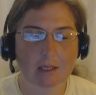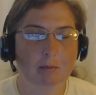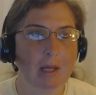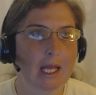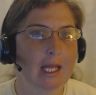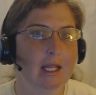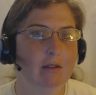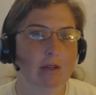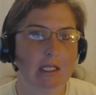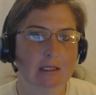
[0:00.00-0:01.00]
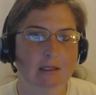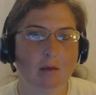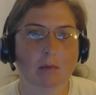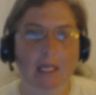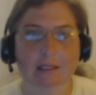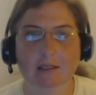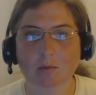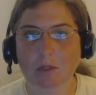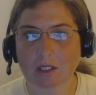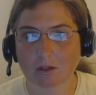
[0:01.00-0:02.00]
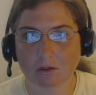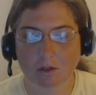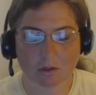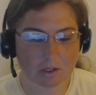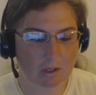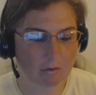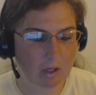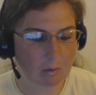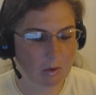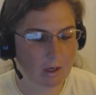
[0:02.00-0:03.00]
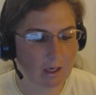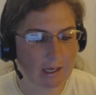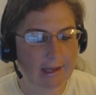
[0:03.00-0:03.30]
It may even, in some cases, be you yourself, Libra.